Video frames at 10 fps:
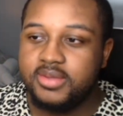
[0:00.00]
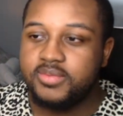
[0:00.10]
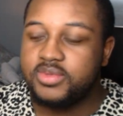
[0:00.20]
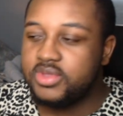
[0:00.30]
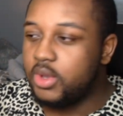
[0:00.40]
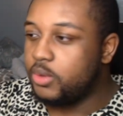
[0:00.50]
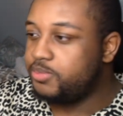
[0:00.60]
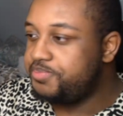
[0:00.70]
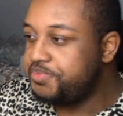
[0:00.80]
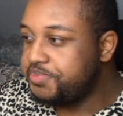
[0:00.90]

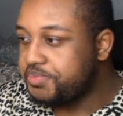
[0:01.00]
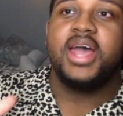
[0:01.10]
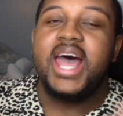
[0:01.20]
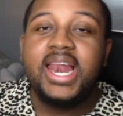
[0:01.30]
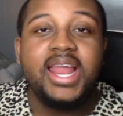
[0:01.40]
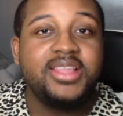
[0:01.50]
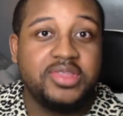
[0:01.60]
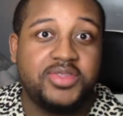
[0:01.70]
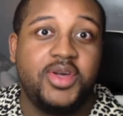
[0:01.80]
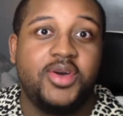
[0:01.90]
So I like the
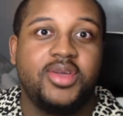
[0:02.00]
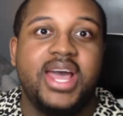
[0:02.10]
song.